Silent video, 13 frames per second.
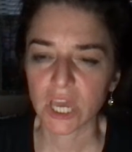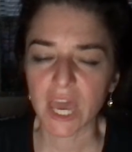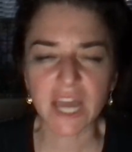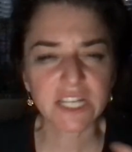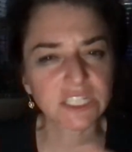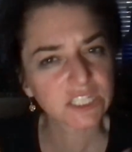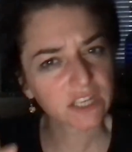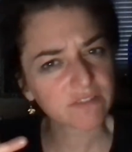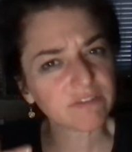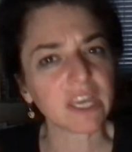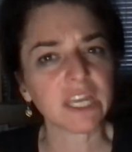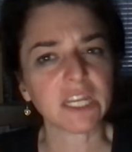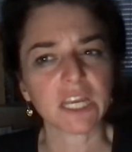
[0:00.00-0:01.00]

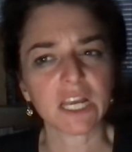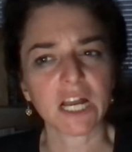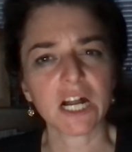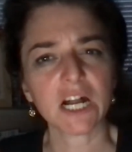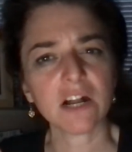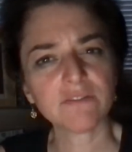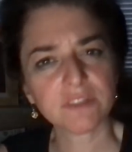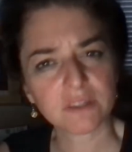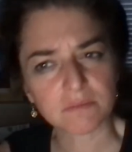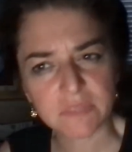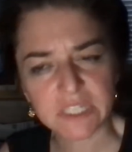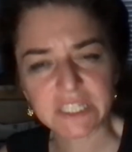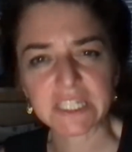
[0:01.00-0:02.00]
excavating of
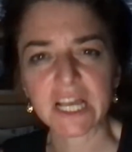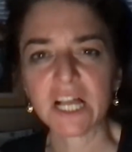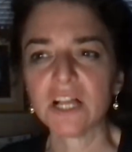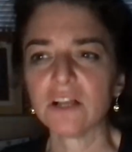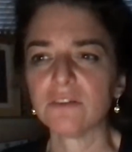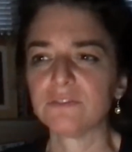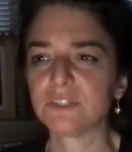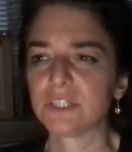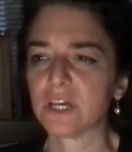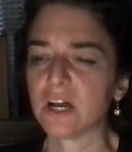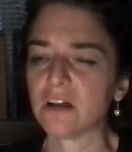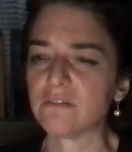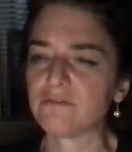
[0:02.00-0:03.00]
themselves,
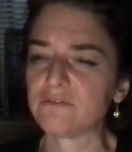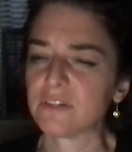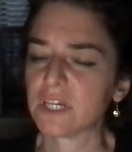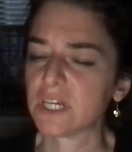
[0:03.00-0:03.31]
of